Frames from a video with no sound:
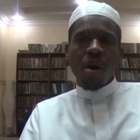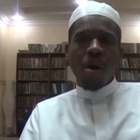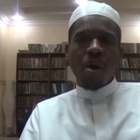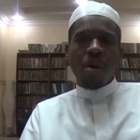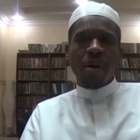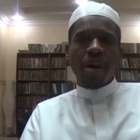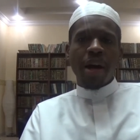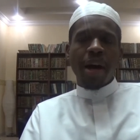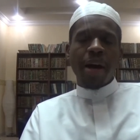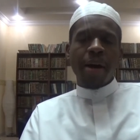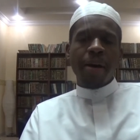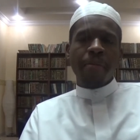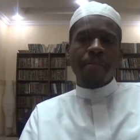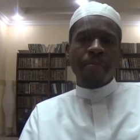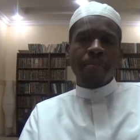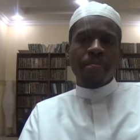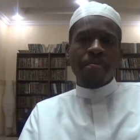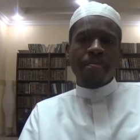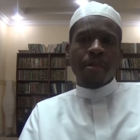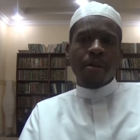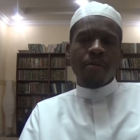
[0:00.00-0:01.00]
okay?
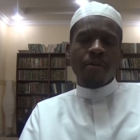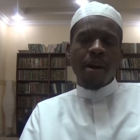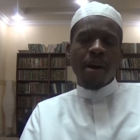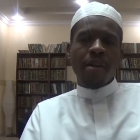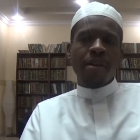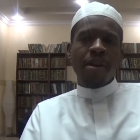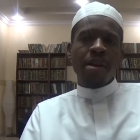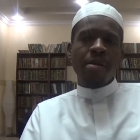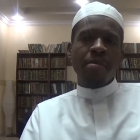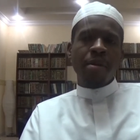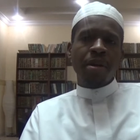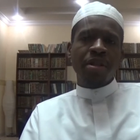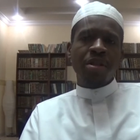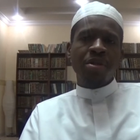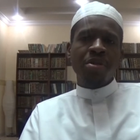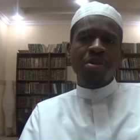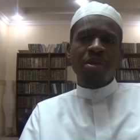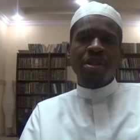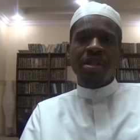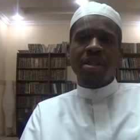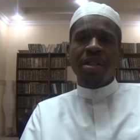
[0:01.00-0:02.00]
Rather, he must
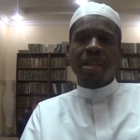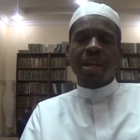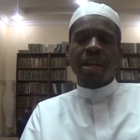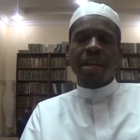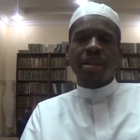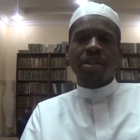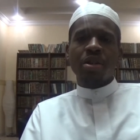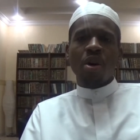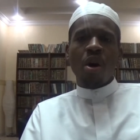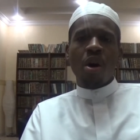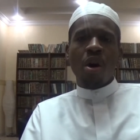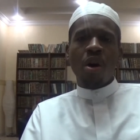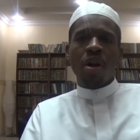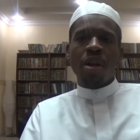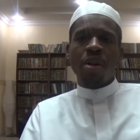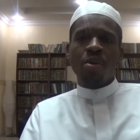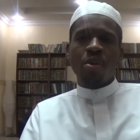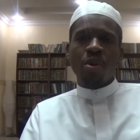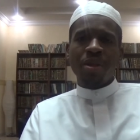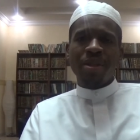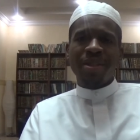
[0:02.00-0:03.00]
do these things all
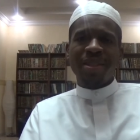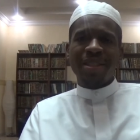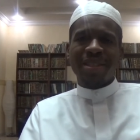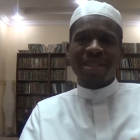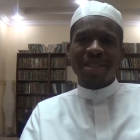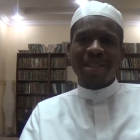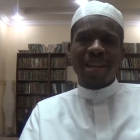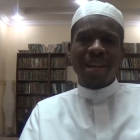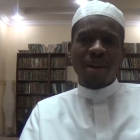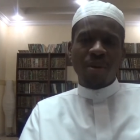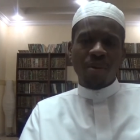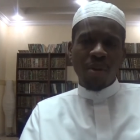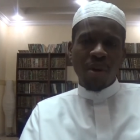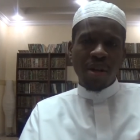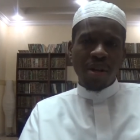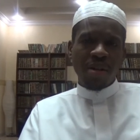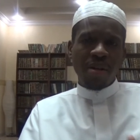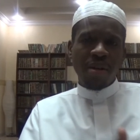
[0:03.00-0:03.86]
in one, success, one